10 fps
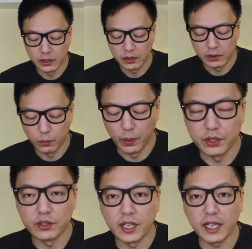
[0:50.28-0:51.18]
So
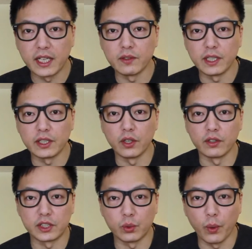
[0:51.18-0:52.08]
when you decorate
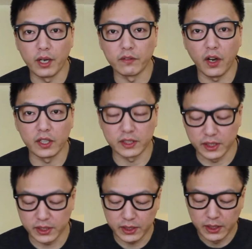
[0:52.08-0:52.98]
your square
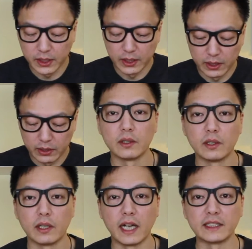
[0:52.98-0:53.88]
vases,
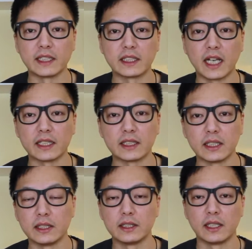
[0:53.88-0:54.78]
I just cut
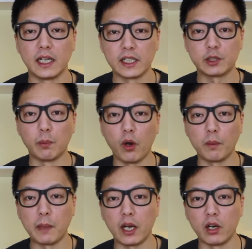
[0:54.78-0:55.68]
a
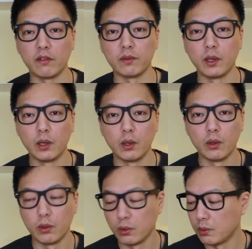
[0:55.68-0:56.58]
small amount
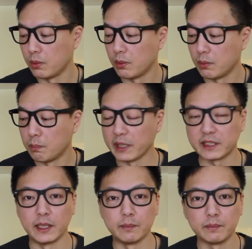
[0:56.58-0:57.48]
of
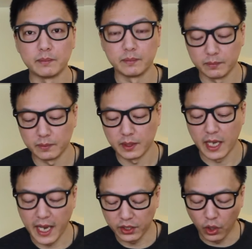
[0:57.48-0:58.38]
muslin
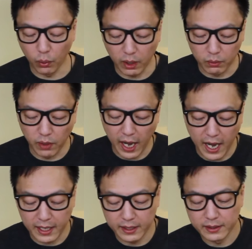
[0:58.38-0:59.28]
and go
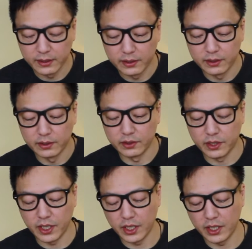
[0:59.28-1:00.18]

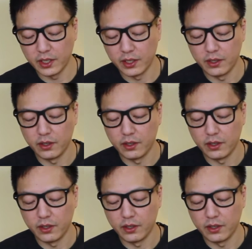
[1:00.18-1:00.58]
around the